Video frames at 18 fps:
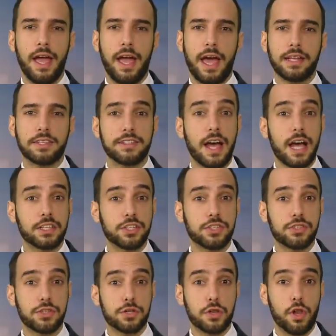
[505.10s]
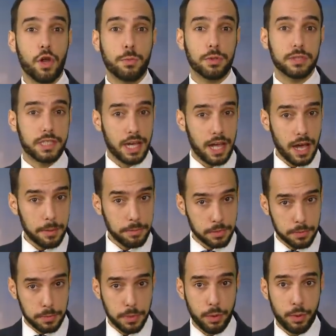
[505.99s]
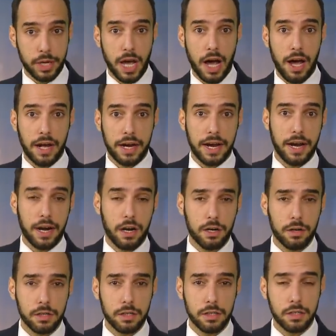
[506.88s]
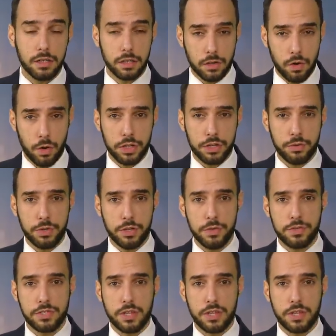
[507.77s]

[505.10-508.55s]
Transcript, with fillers: And it's not just the Global Times spewing hot air. According to a new